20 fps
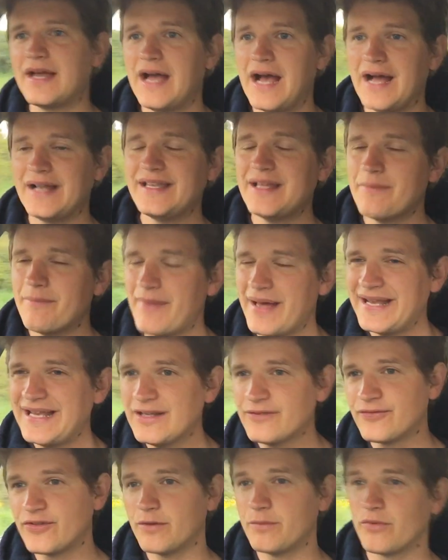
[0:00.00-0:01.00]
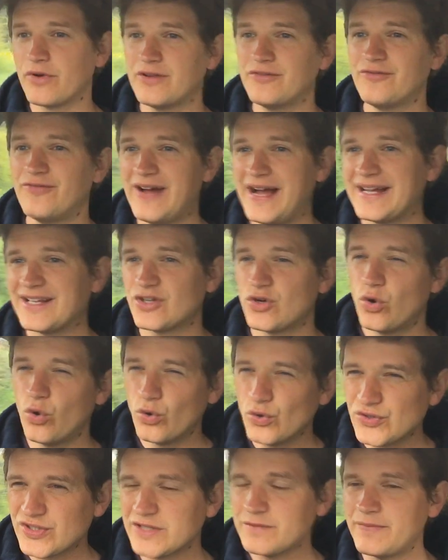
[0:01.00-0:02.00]
and yet many of them are in fact
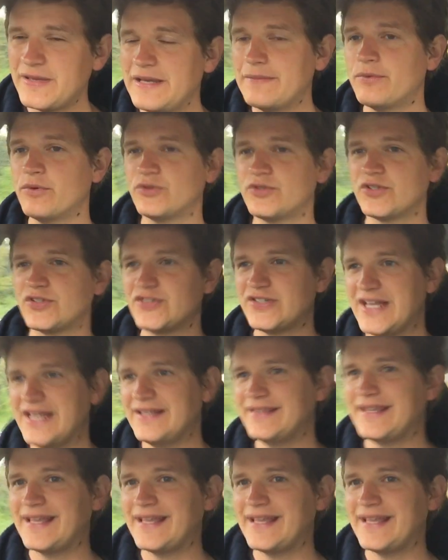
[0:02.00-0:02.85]
causing people to sin.